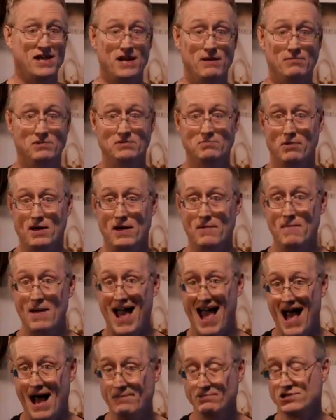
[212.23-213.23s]
tables play
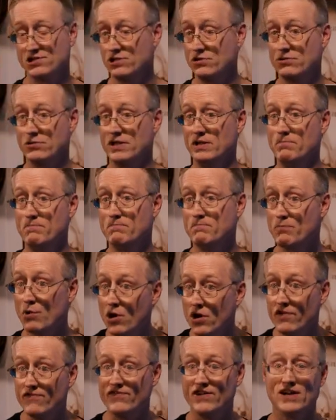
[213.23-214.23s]
absolutely
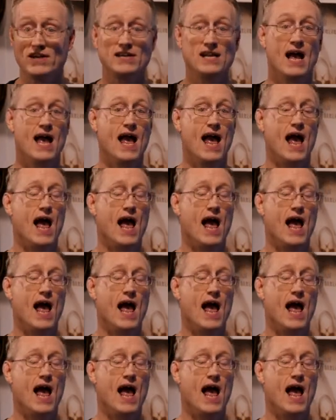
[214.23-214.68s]
perfect